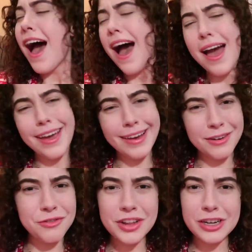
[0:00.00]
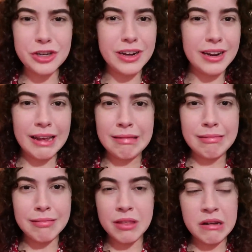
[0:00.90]
I can finish it
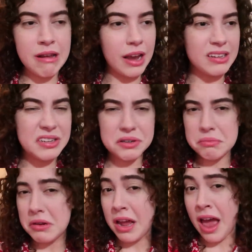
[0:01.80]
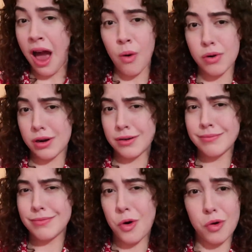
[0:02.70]
in the next hour
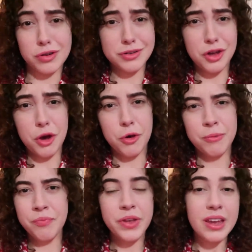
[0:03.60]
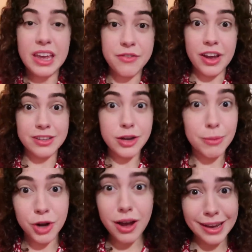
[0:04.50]
or so if I
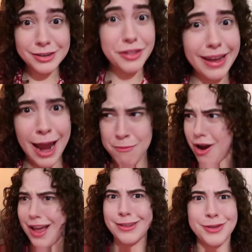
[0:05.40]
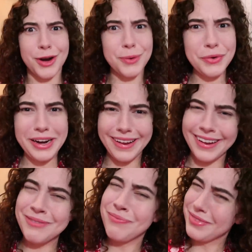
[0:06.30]
stop talking to the camera and start
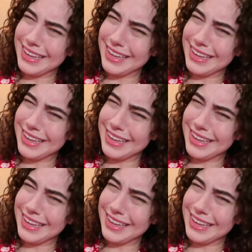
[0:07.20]
reading